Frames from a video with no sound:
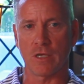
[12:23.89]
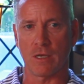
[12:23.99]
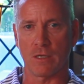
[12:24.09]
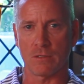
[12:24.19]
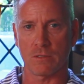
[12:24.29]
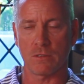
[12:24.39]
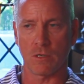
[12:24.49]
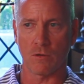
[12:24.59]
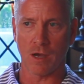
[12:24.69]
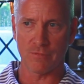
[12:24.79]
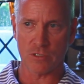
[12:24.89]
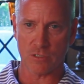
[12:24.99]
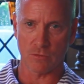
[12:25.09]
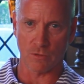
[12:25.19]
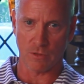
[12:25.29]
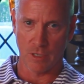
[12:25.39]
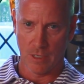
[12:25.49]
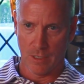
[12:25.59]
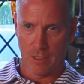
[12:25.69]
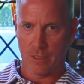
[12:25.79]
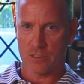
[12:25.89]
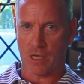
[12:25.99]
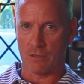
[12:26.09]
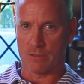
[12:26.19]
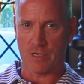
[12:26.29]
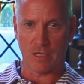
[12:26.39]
And you know, obviously with childhood